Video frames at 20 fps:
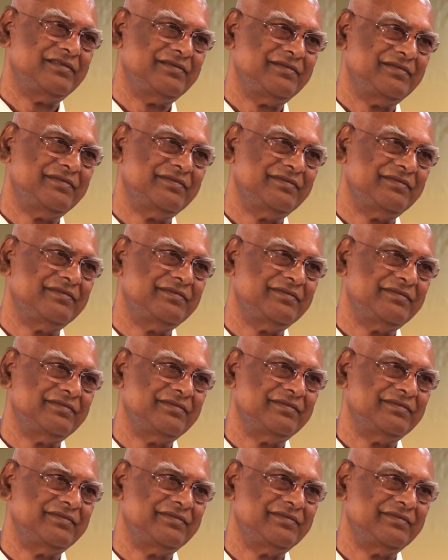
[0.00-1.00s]

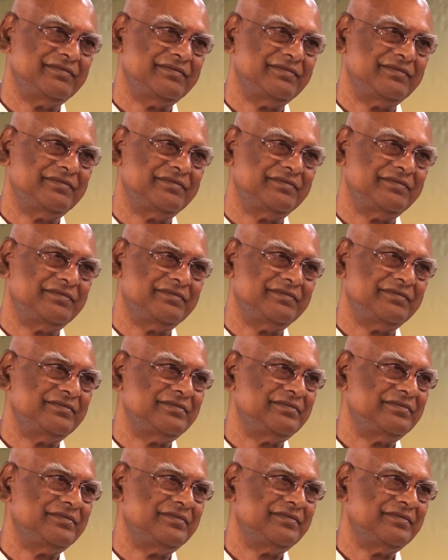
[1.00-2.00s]

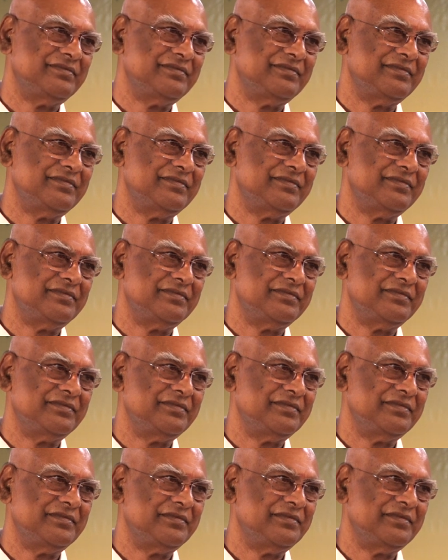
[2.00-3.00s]

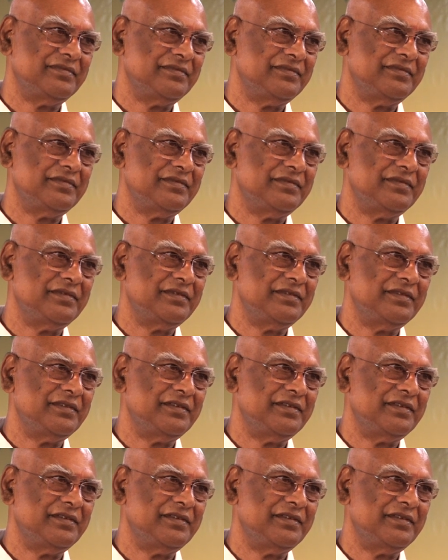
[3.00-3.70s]
Nothing is said.